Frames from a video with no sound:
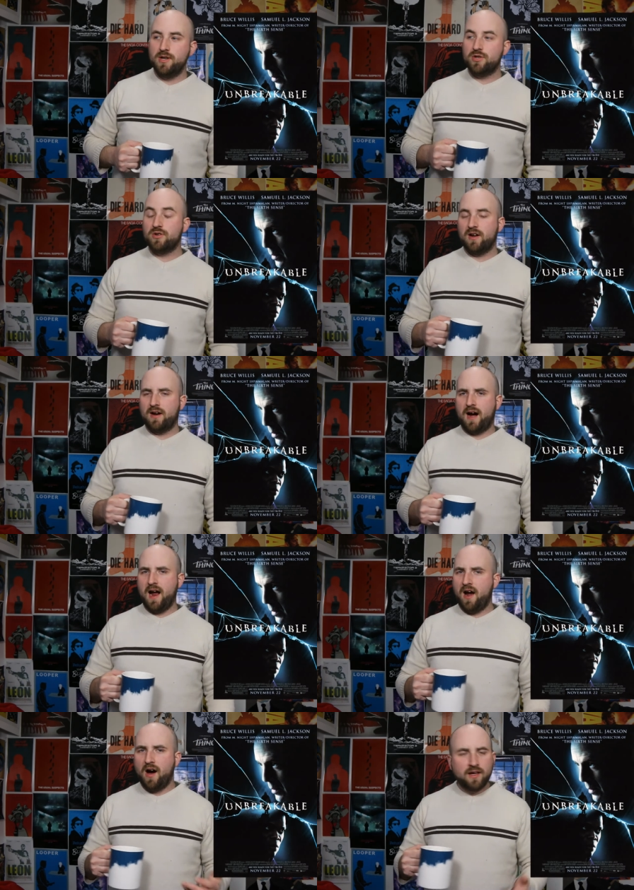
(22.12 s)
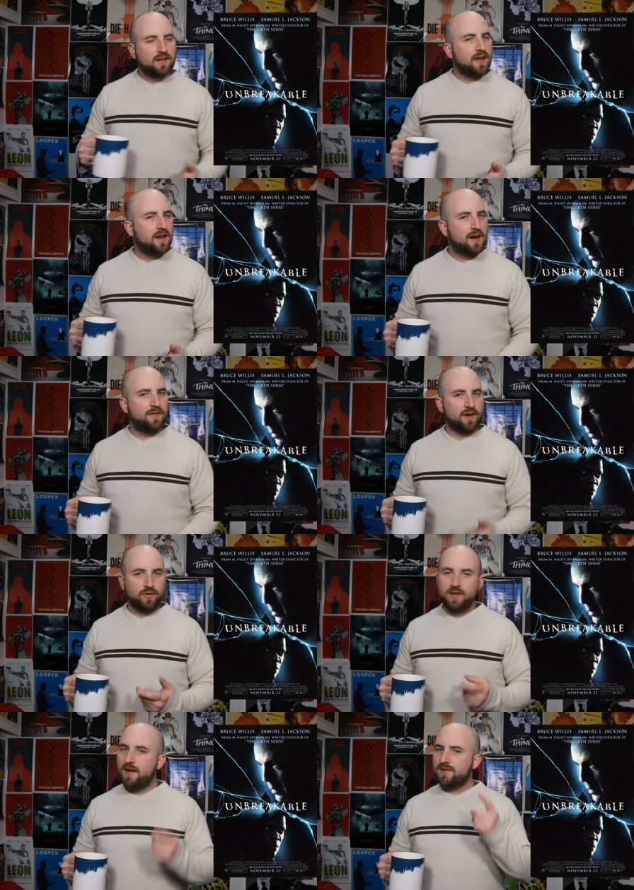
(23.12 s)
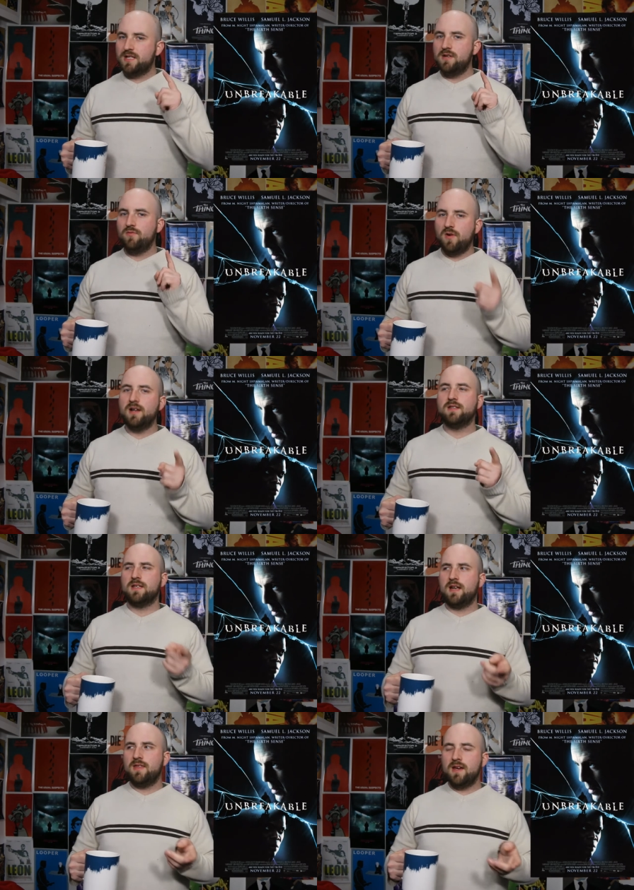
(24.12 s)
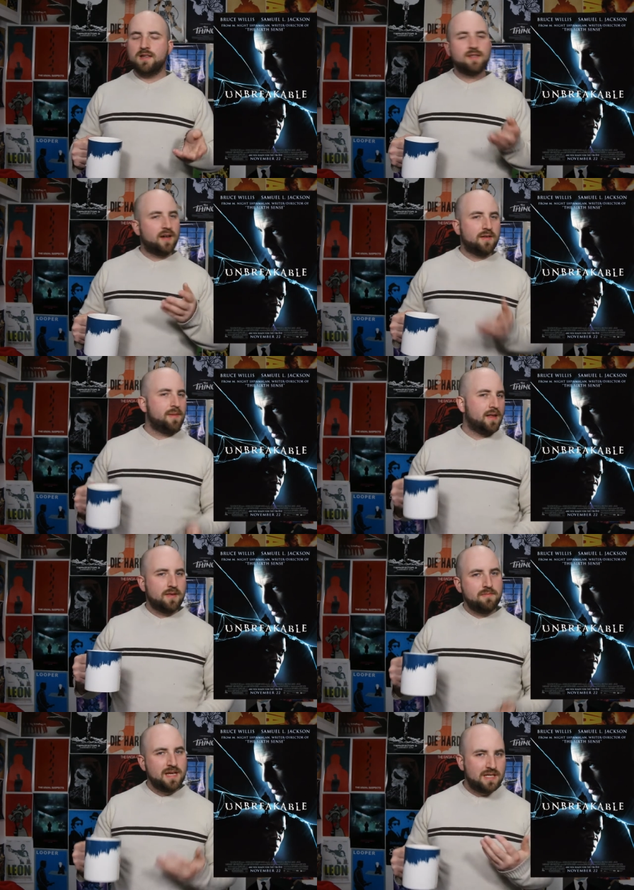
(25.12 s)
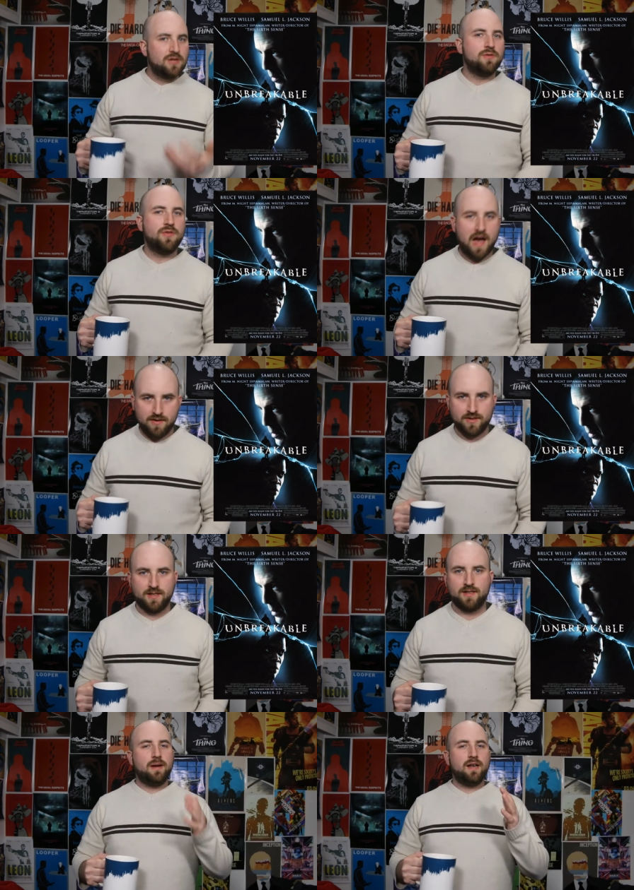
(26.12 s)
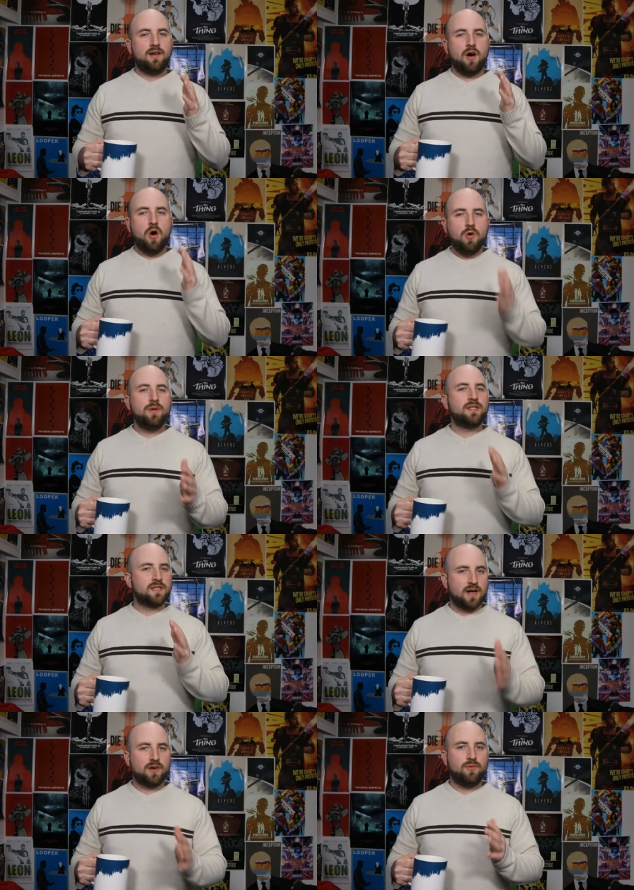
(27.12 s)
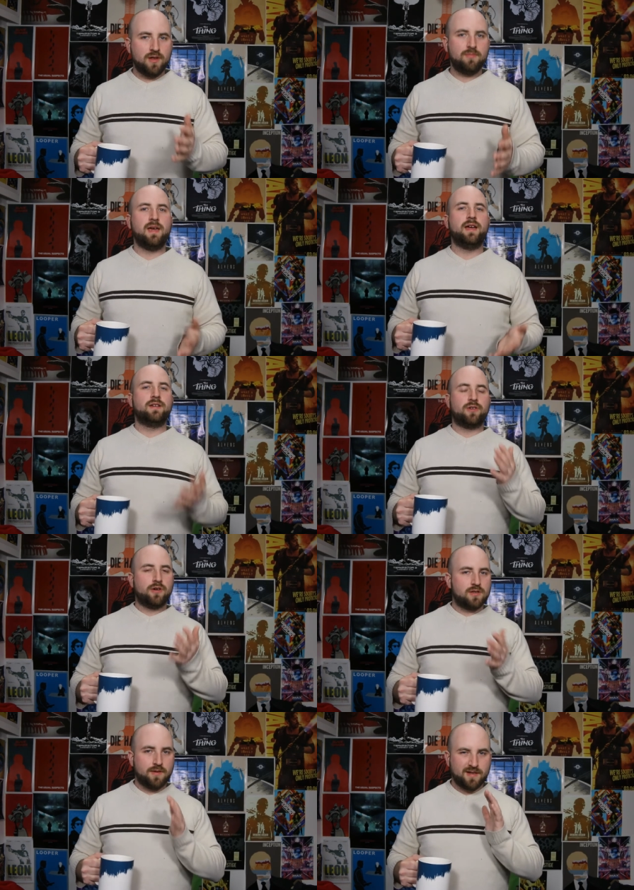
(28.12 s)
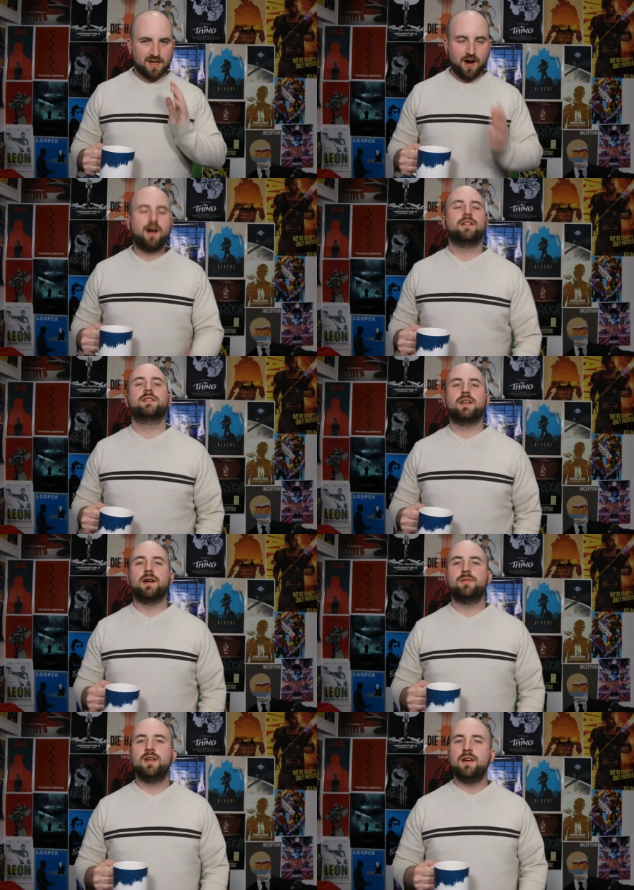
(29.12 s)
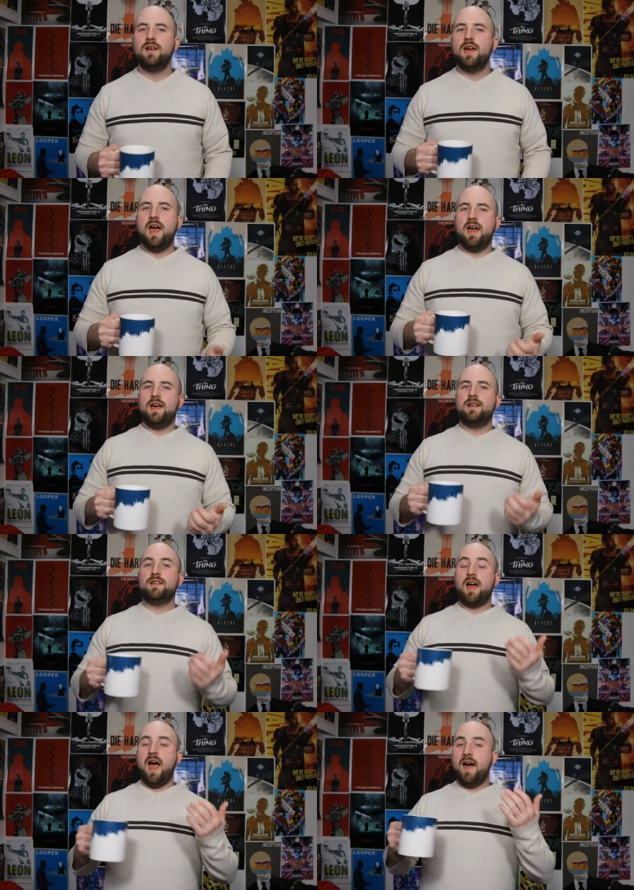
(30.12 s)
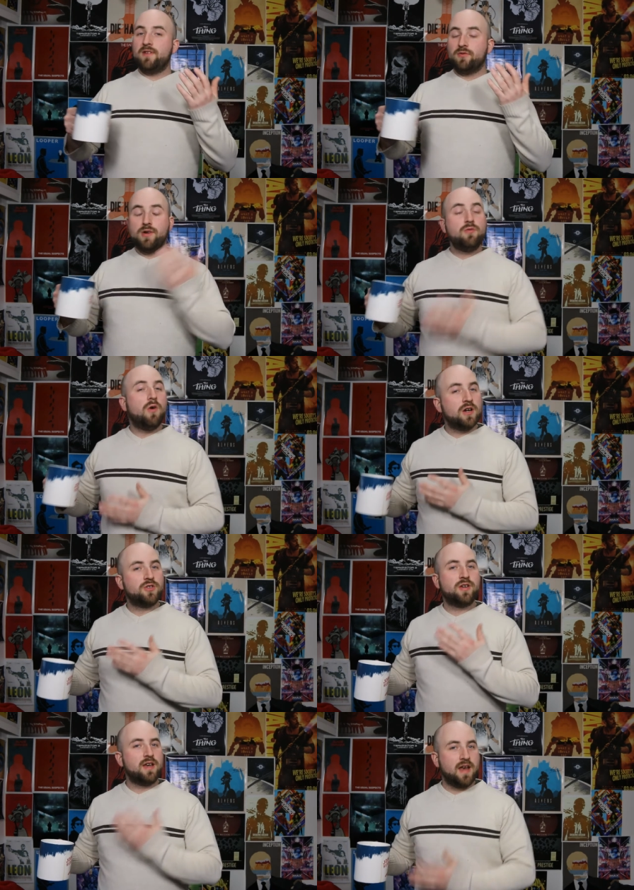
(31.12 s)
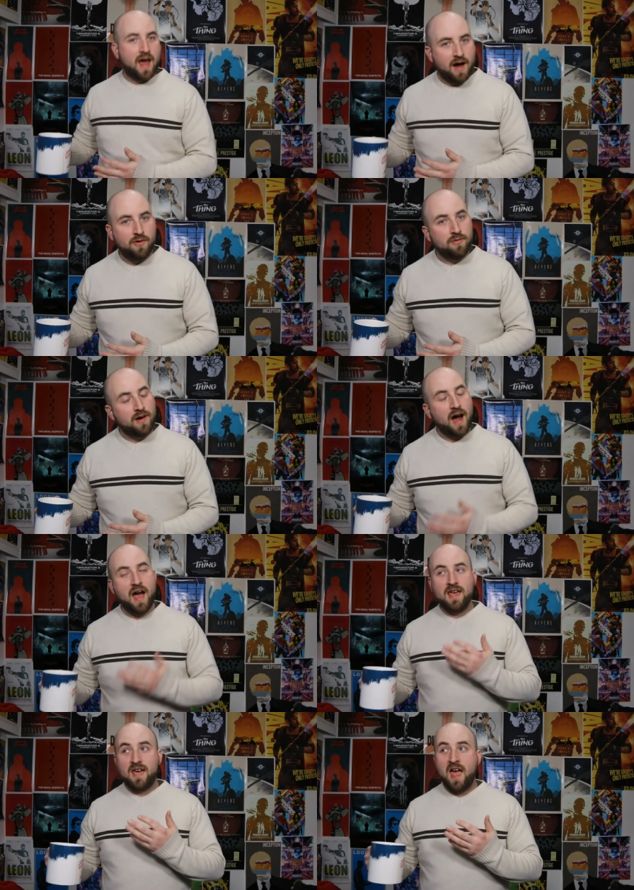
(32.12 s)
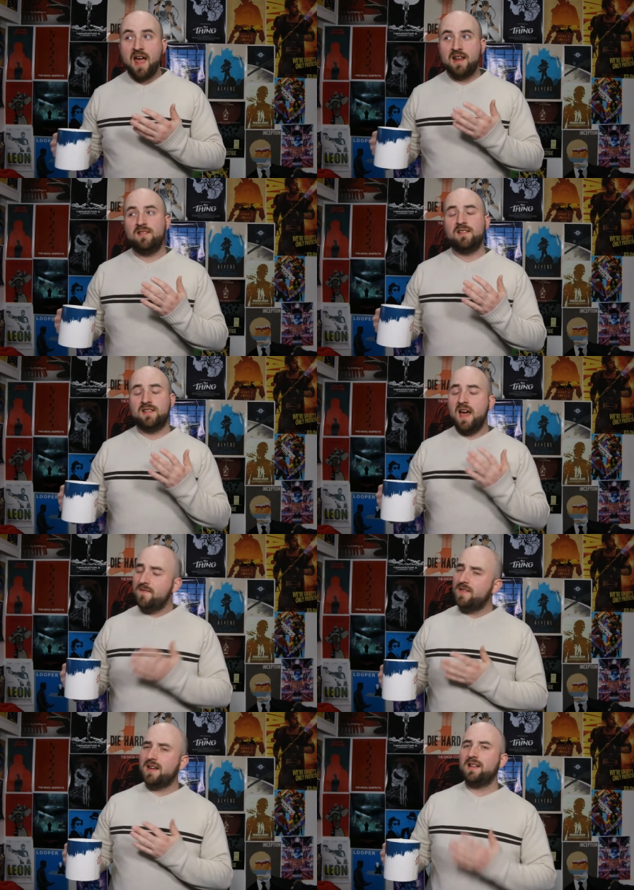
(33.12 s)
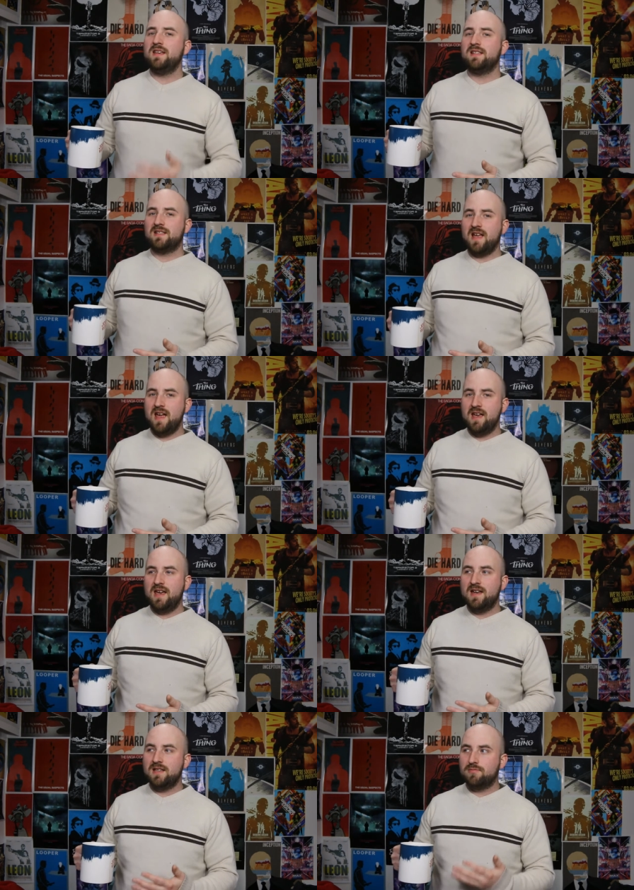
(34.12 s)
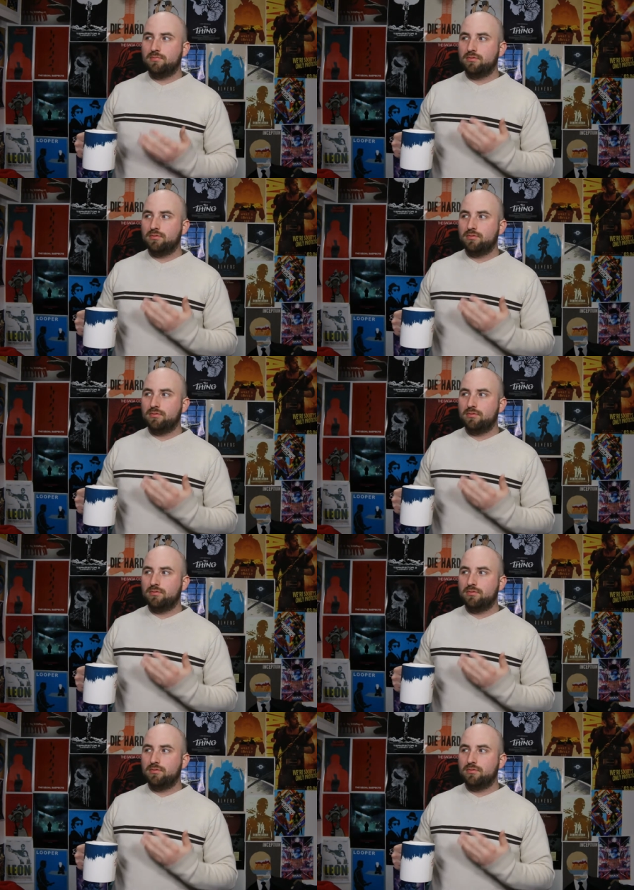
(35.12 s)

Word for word: which I, oddly enough, had only ever seen once, and I think I saw it about the mid two thousands. But it always stuck with me in terms of its concept. And having rewatched it now, I can definitely say it is